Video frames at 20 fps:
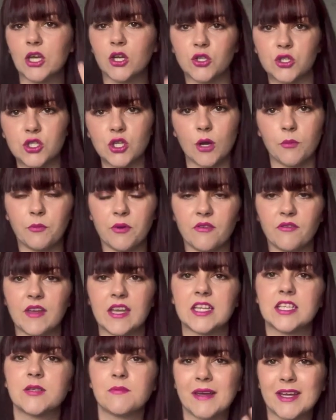on top of
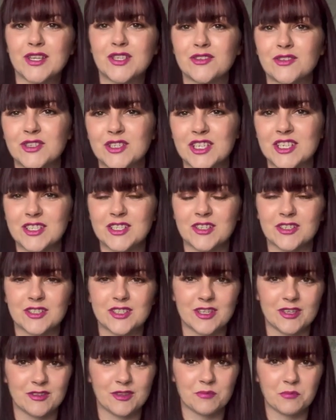it to make sure she's not
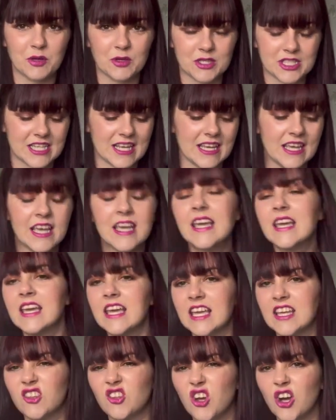too spotty
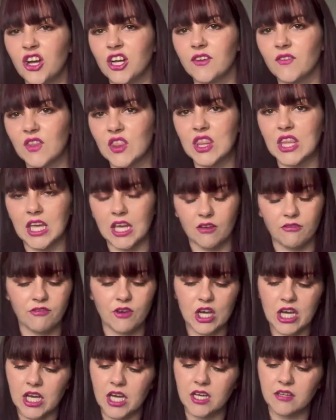is kind of a thing
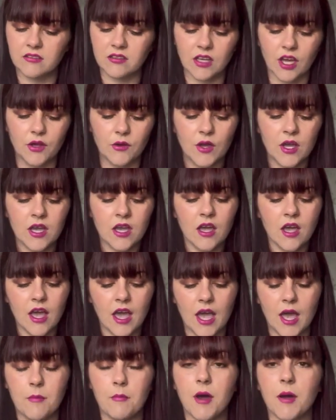for her. So
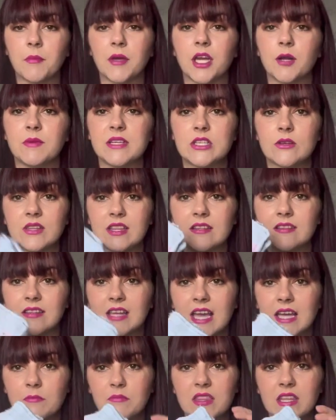I'm going to be doing the
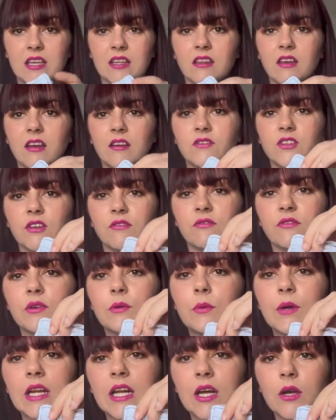same thing that I've done for
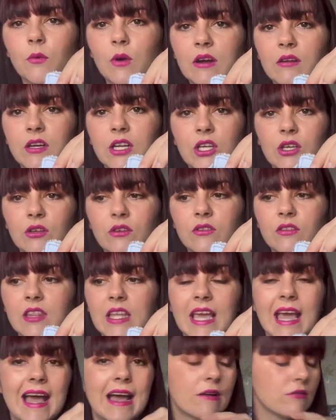Willow, where I use
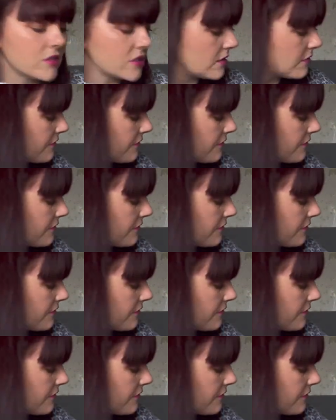the outer